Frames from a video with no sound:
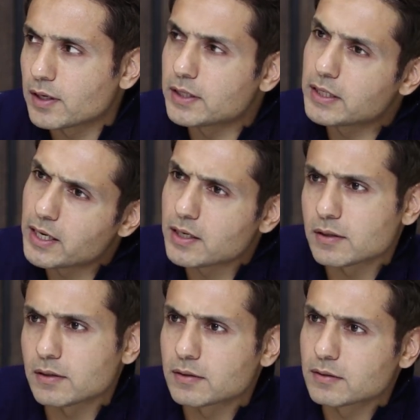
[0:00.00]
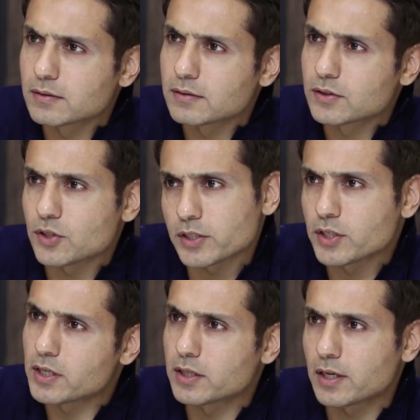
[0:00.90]
And the end,
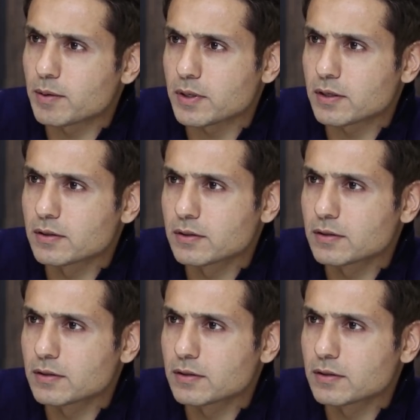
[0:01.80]
Sanjay Dutt came in.